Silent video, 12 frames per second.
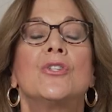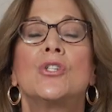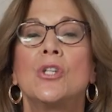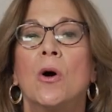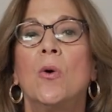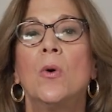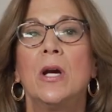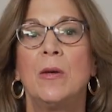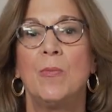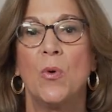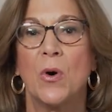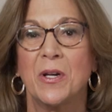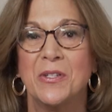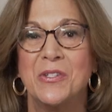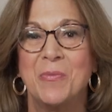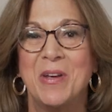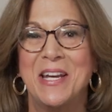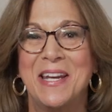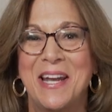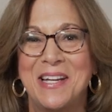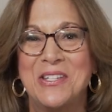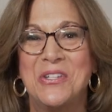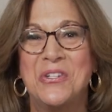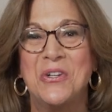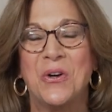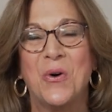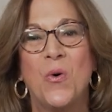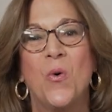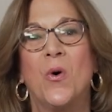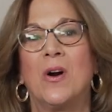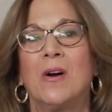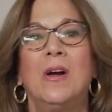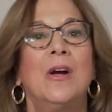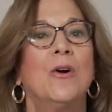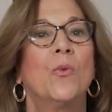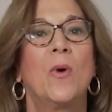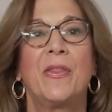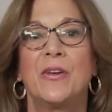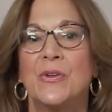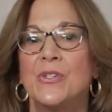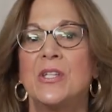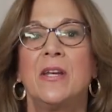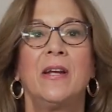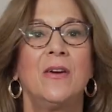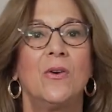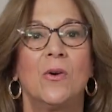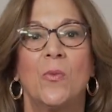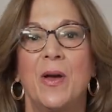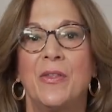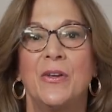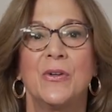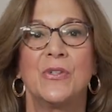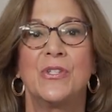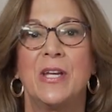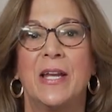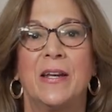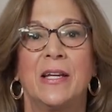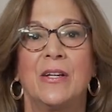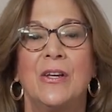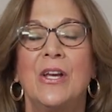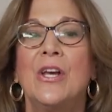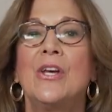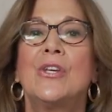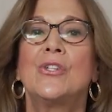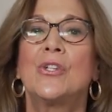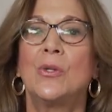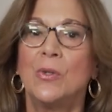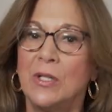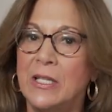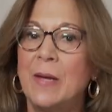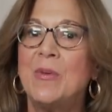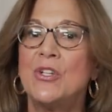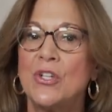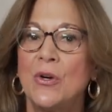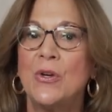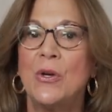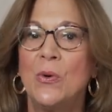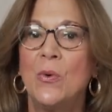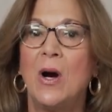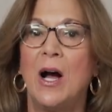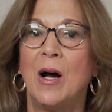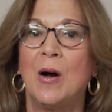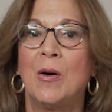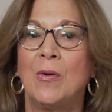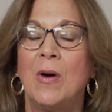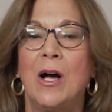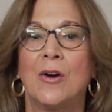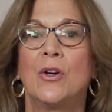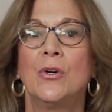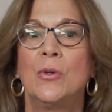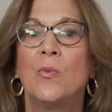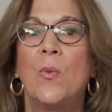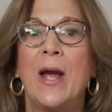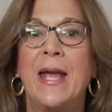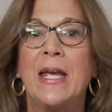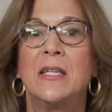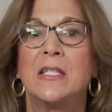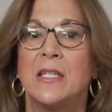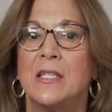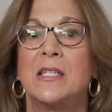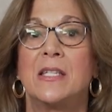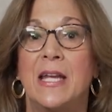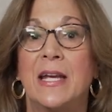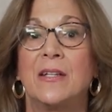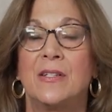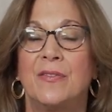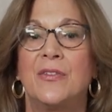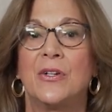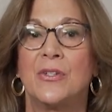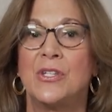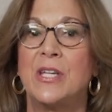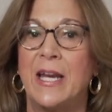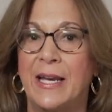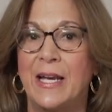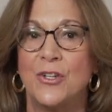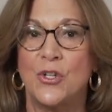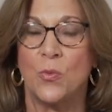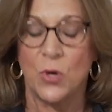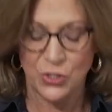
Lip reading: It is so important to be connected to your core, whether you're sitting or whether you're standing. So let me show you a good way to stand if you're standing at your